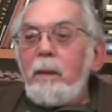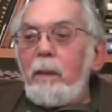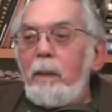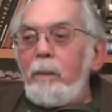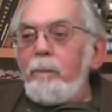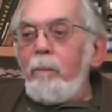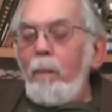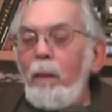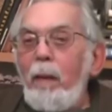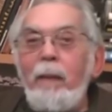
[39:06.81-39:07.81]
And
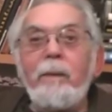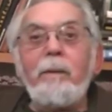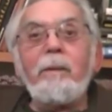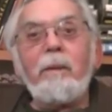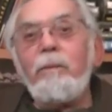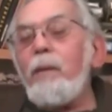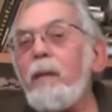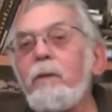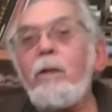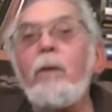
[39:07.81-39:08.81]
in
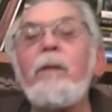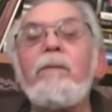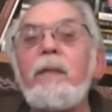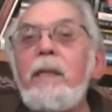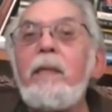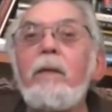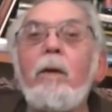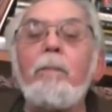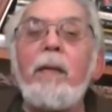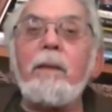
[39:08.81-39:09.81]
fact, you don't even need
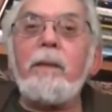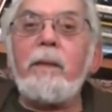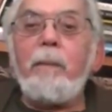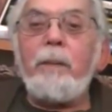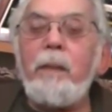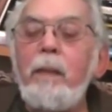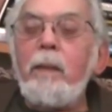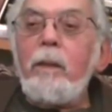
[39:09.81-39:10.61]
Göbekli Tepe.